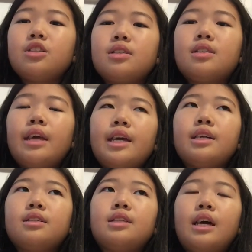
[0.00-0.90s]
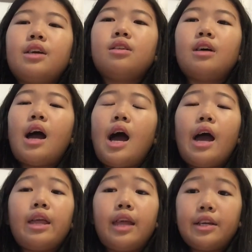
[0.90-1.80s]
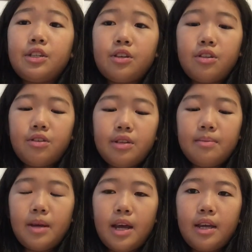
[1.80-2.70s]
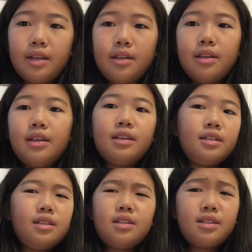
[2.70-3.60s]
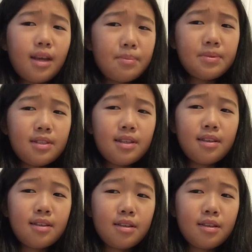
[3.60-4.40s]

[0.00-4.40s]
just things that I like to include in my steps.